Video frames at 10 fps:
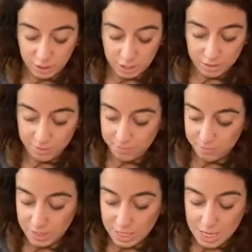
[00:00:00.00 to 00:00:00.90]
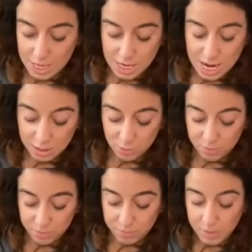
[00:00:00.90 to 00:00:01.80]
Okay. Next one.
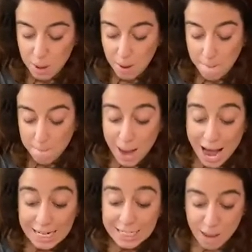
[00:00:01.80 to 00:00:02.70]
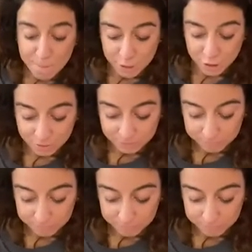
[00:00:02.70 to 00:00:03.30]
Body temperature.